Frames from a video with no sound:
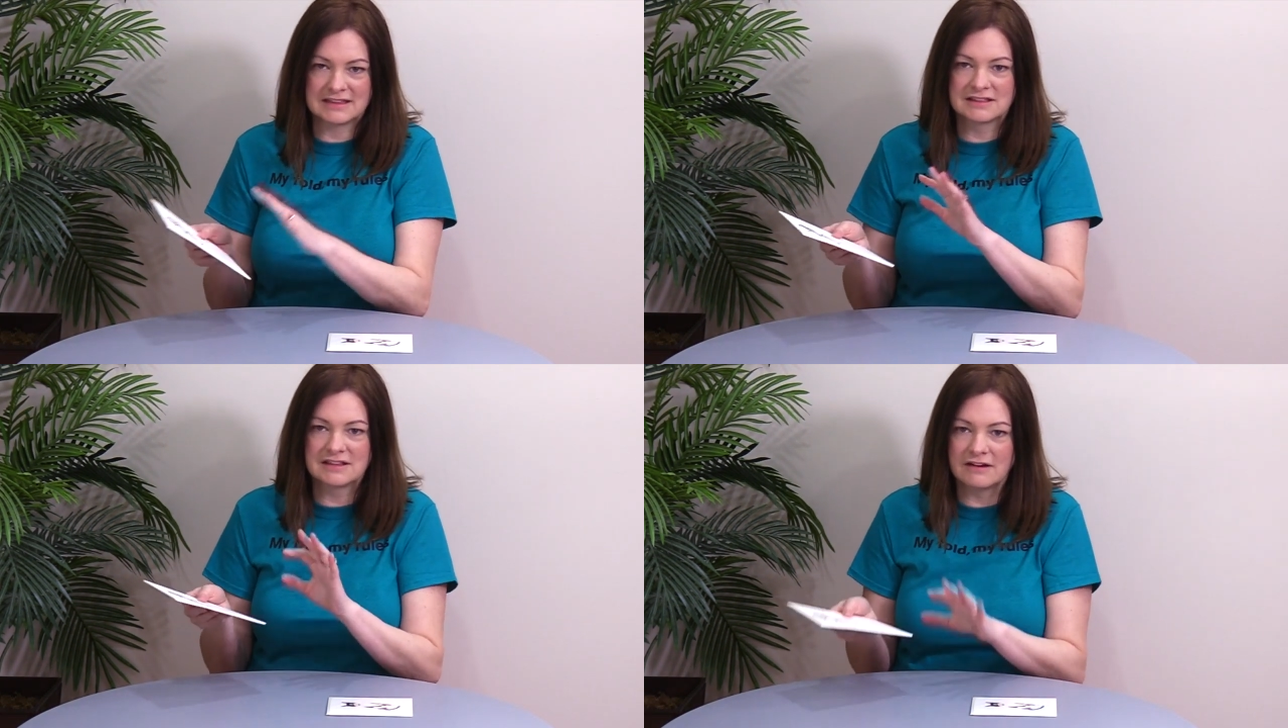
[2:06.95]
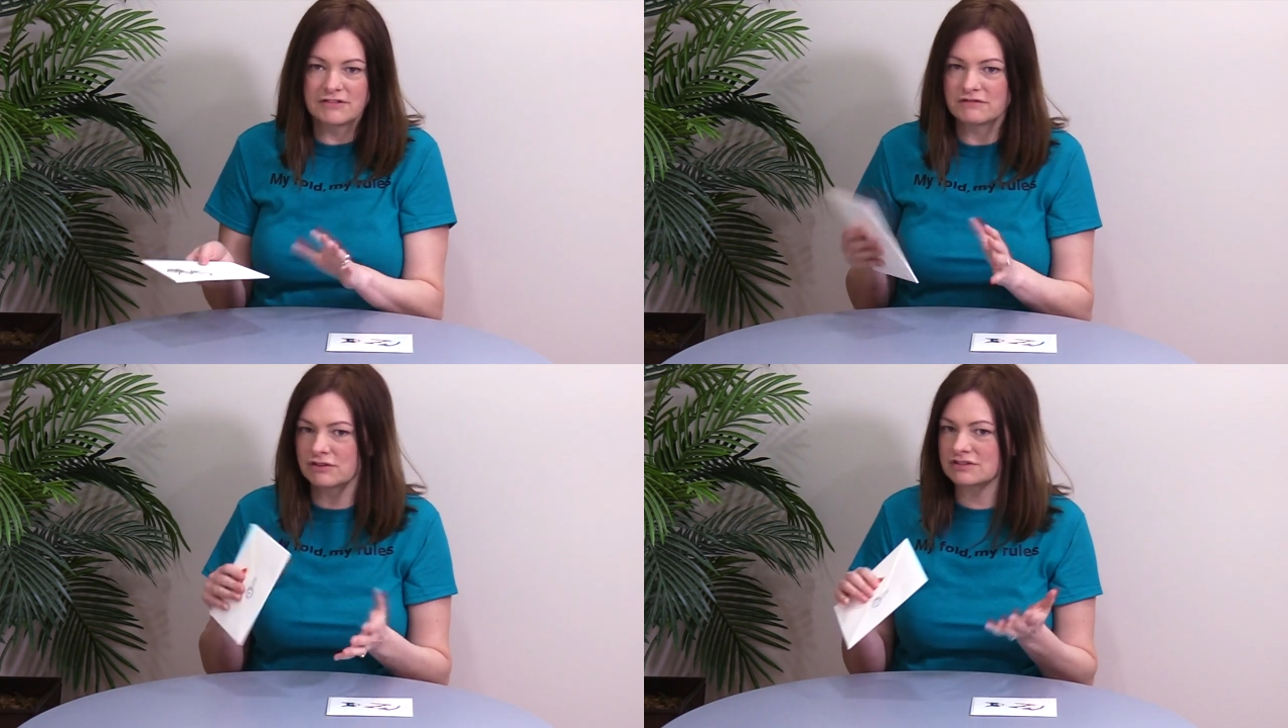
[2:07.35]
I
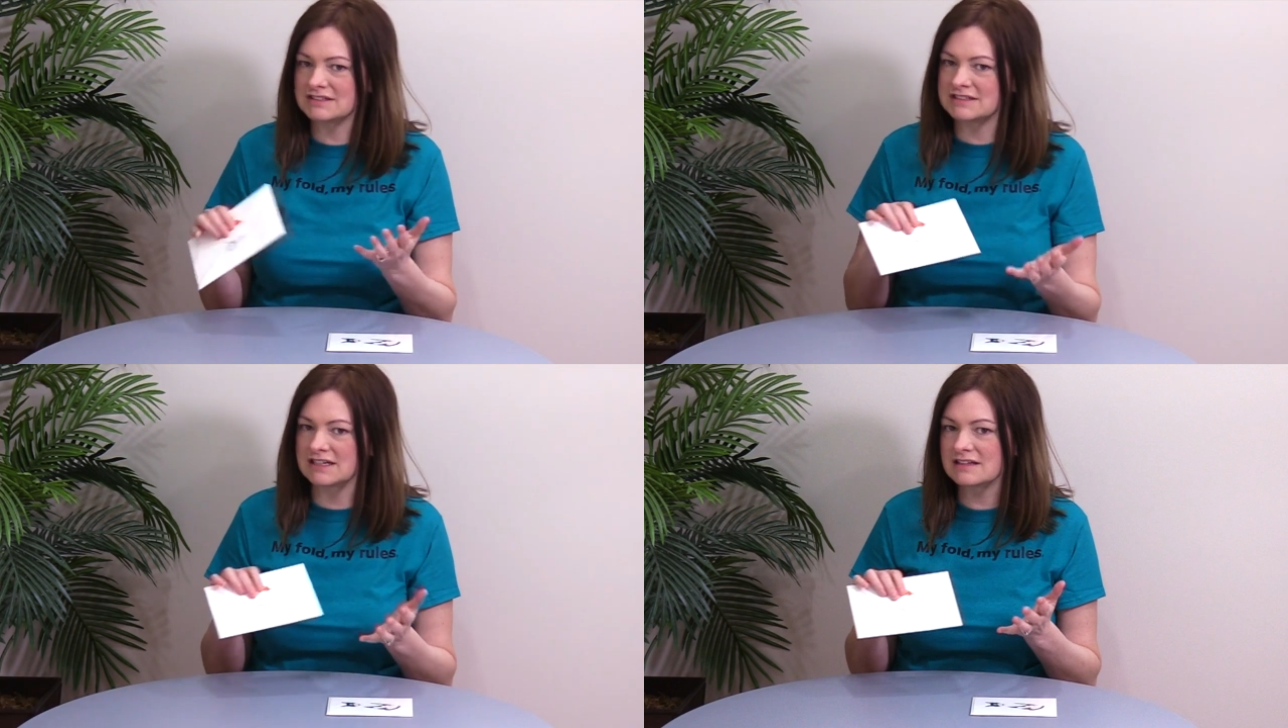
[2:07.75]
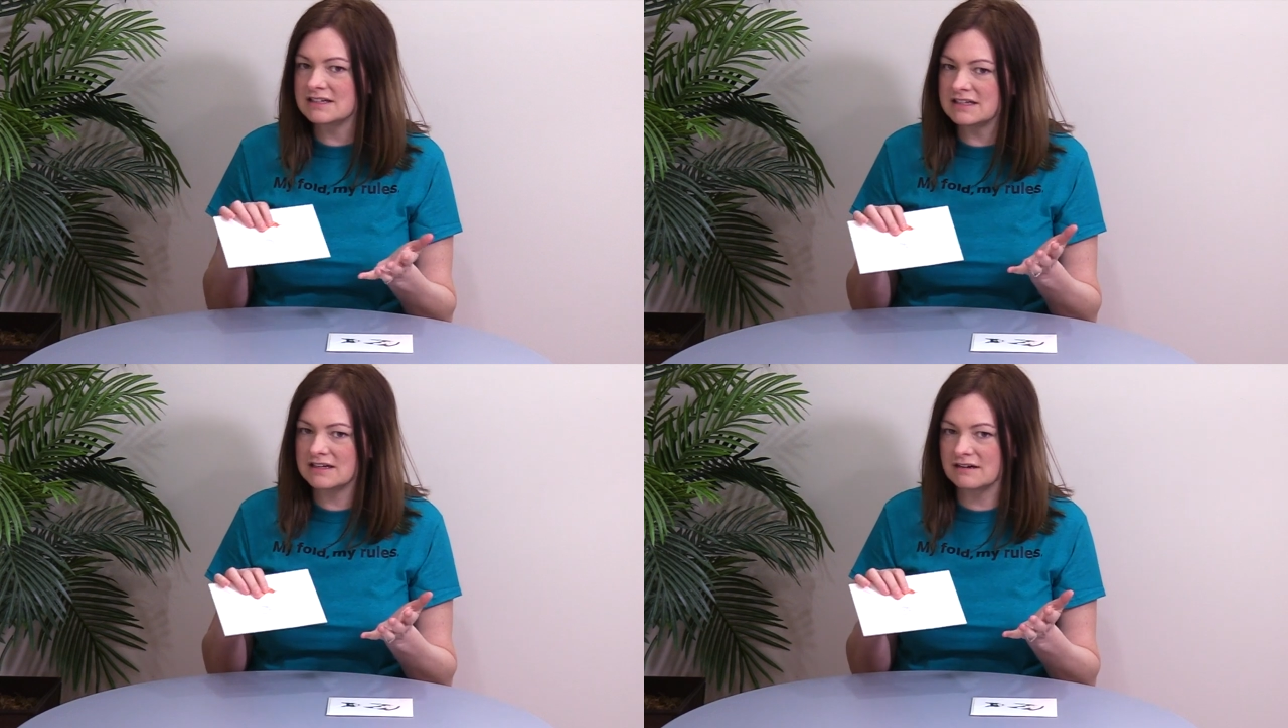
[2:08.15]
love the
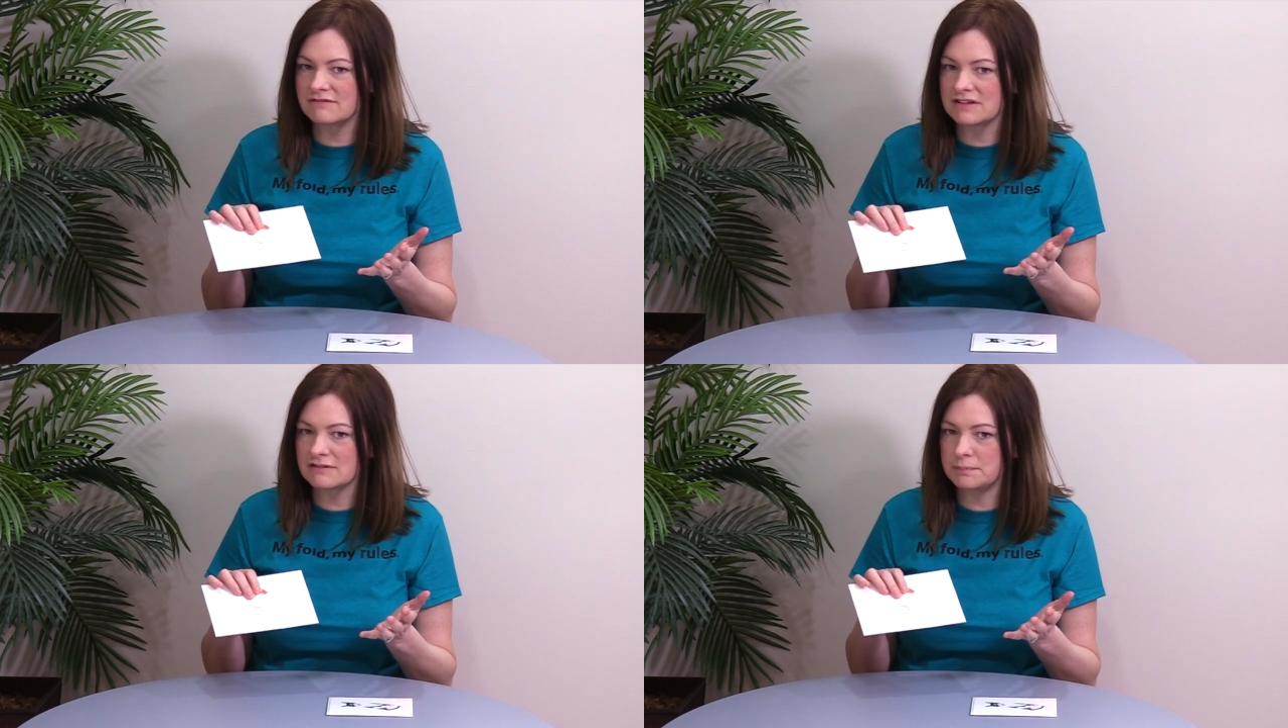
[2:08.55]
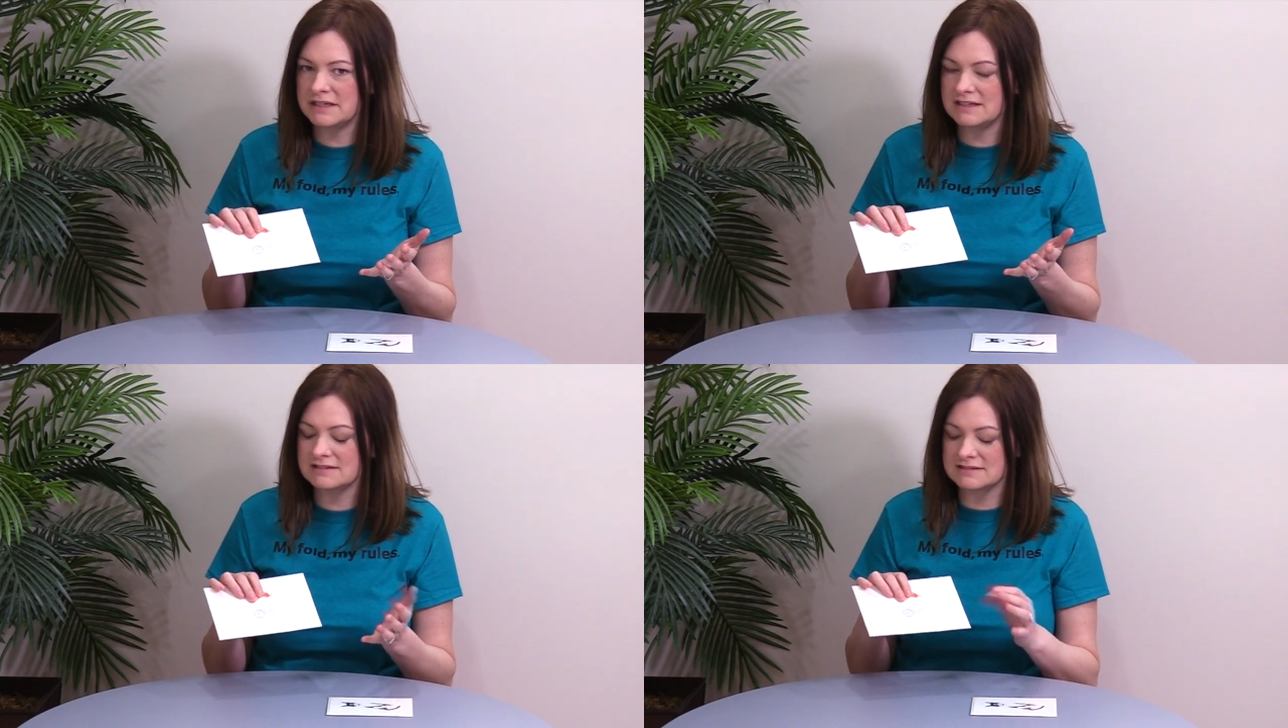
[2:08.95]
versatility of this
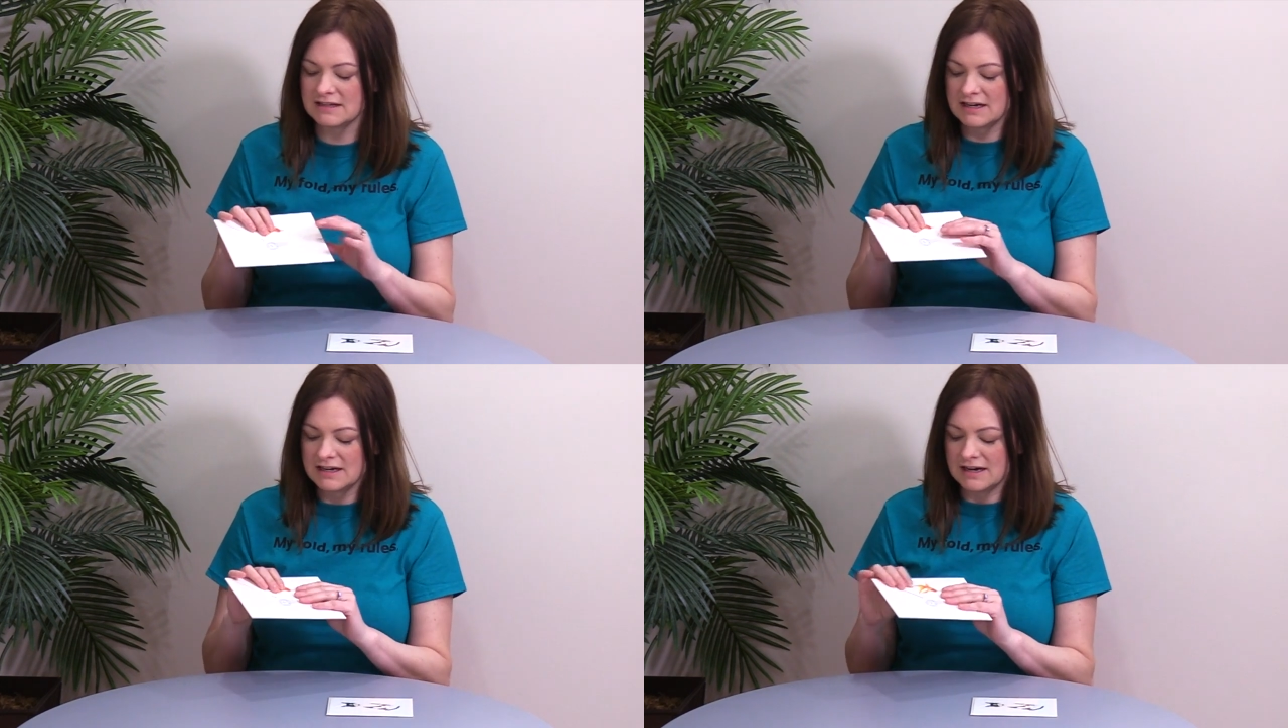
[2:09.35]
piece.